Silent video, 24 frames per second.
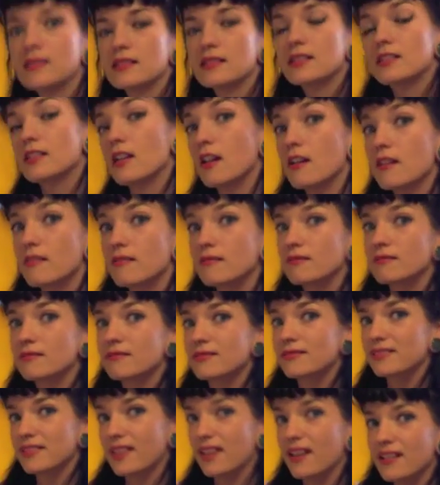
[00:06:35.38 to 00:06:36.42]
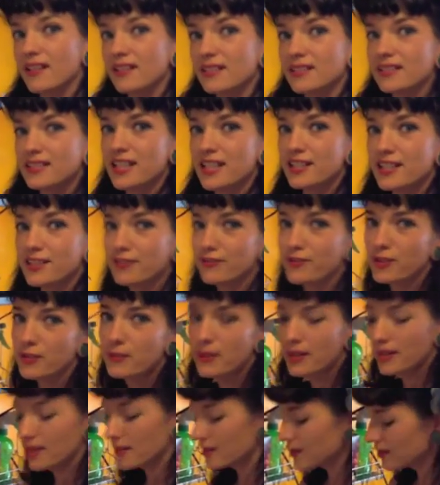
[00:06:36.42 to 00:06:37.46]
So, yeah, it takes a few
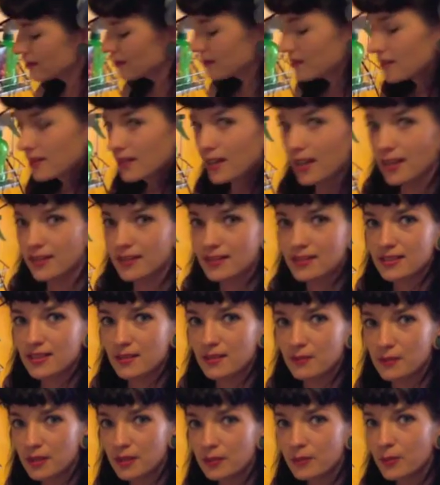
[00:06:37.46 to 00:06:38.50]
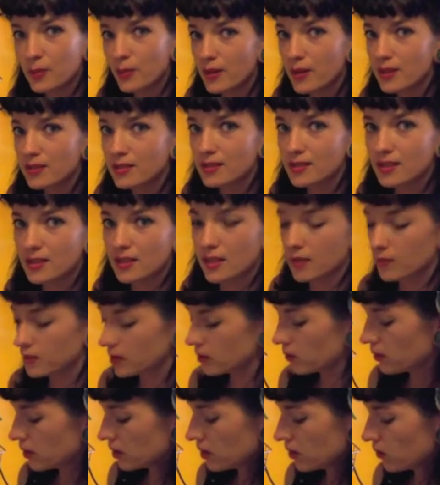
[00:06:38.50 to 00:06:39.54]
minutes at the simmering point to get up
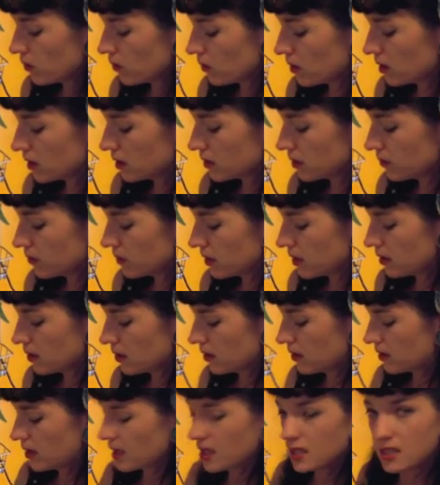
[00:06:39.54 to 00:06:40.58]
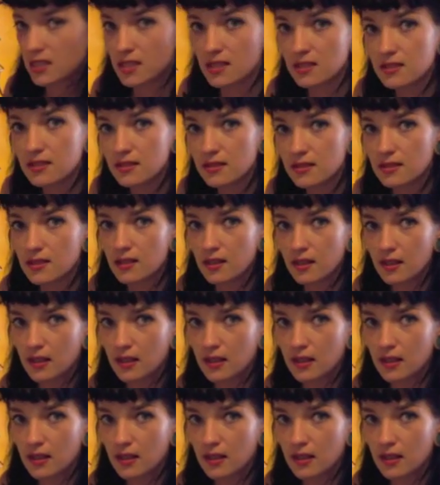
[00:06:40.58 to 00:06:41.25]
to what you want it to be in thickness.